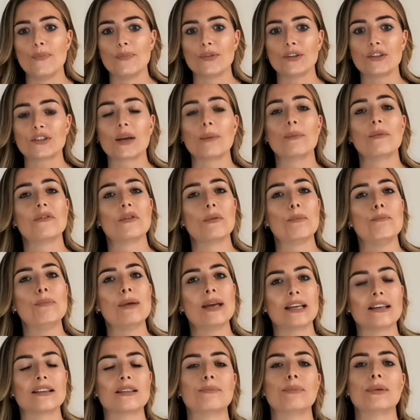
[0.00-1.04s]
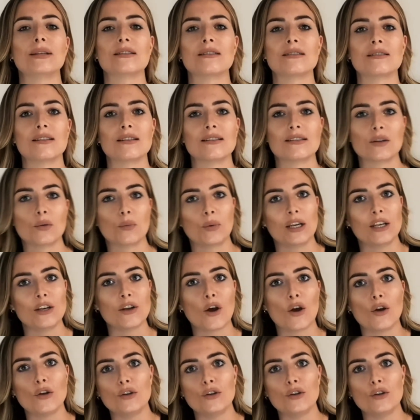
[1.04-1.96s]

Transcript: some of the biggest businesses that we know,